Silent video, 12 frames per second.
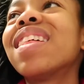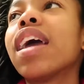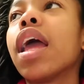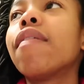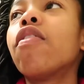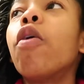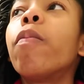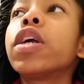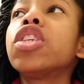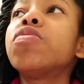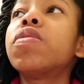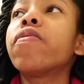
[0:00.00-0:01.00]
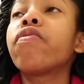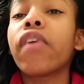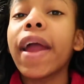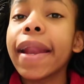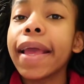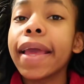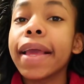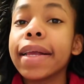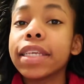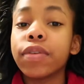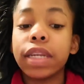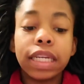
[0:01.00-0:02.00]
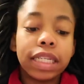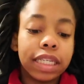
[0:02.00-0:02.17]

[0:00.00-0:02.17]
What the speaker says: I have homework due on Friday, so I need to